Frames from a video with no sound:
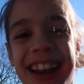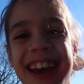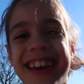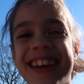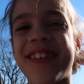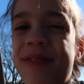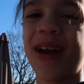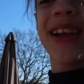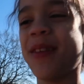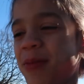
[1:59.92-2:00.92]
to like
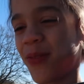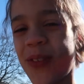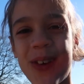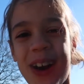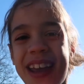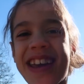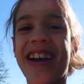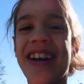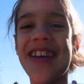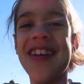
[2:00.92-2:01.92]
practice before I
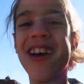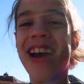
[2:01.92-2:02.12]
go,